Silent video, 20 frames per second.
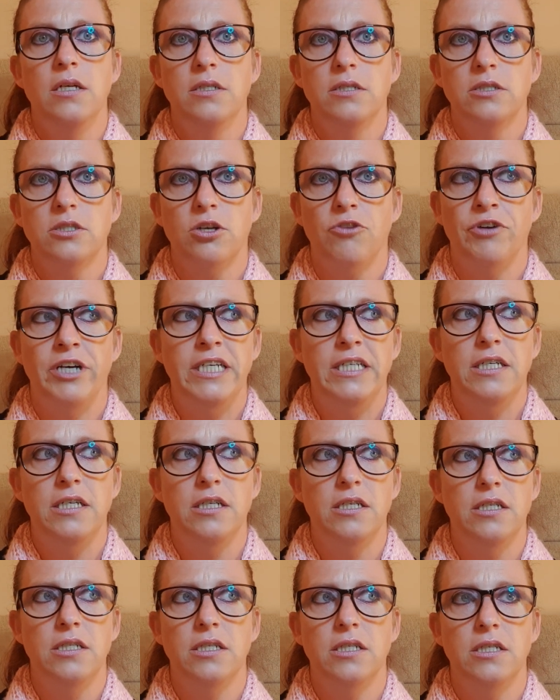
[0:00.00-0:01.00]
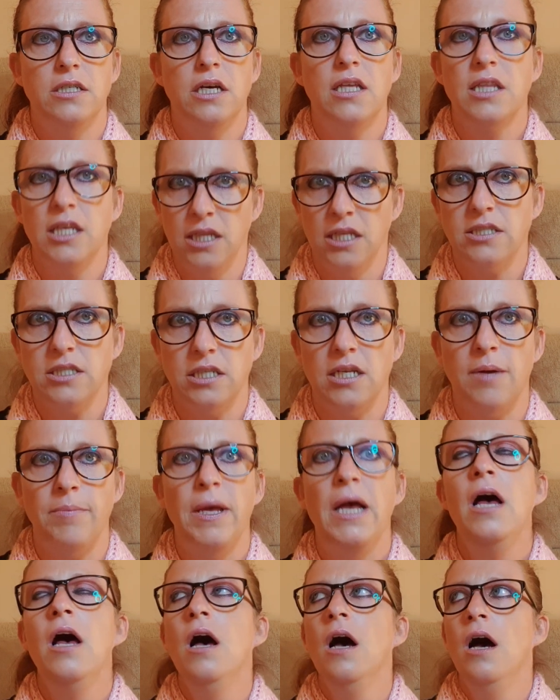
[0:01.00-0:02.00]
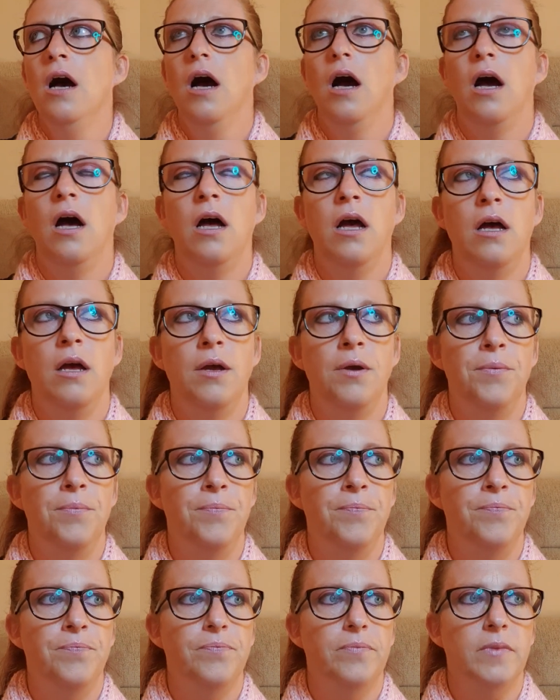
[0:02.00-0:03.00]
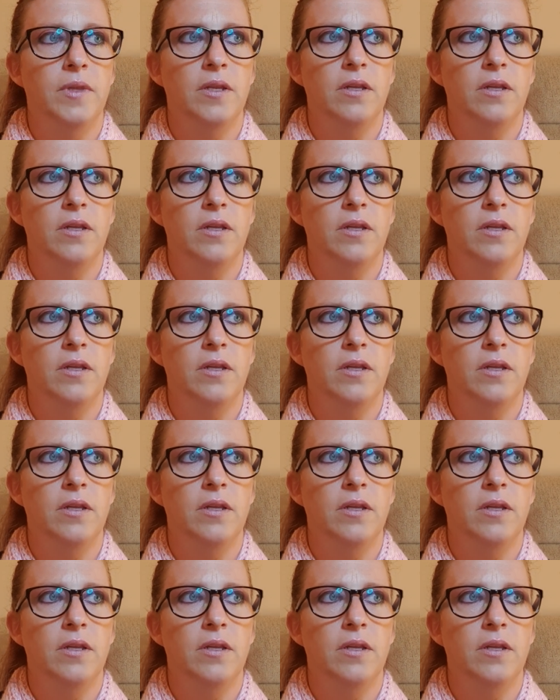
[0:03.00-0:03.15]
Sorry, I think that's enough. And